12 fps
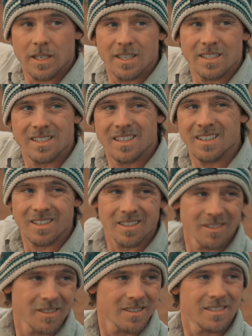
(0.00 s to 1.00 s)
it's
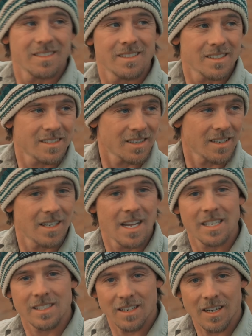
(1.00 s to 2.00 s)

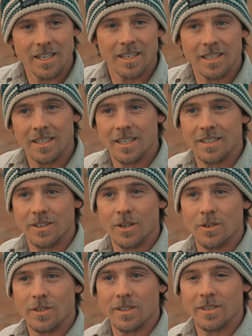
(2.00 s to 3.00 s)
less likely that they're
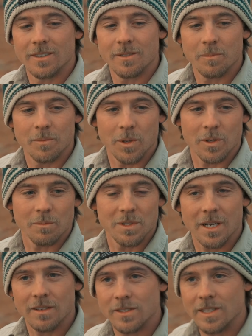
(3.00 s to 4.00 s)
going to put
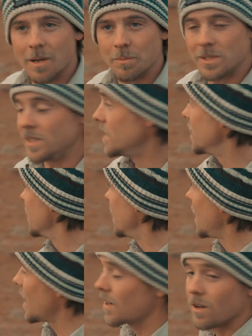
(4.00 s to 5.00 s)
themselves in that position to
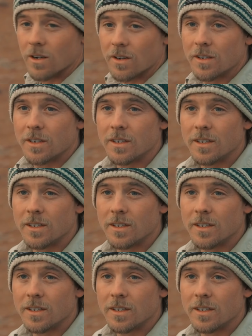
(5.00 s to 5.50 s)
get caught.